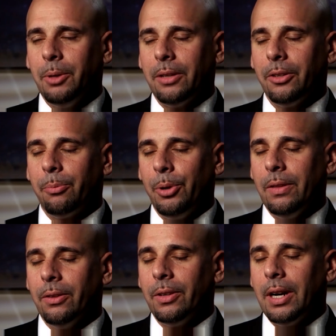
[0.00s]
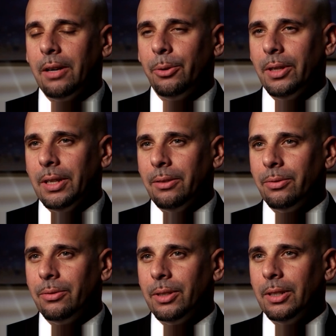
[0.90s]
I just breathed a sigh of relief.
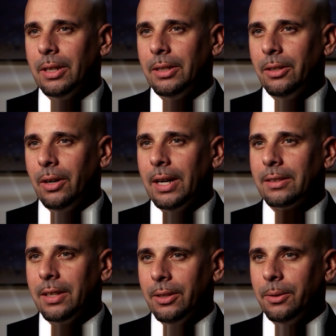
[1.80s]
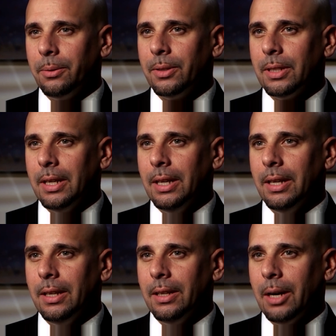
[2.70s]
I exhaled,
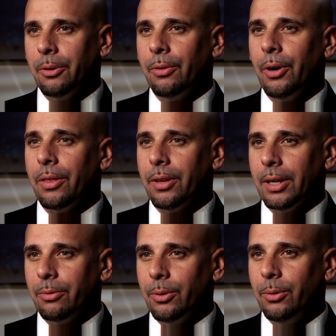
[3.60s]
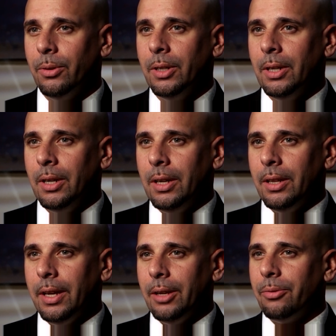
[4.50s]
and I was very thankful
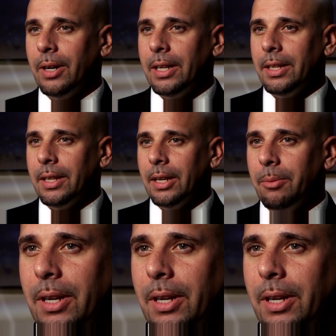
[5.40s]
that it finally came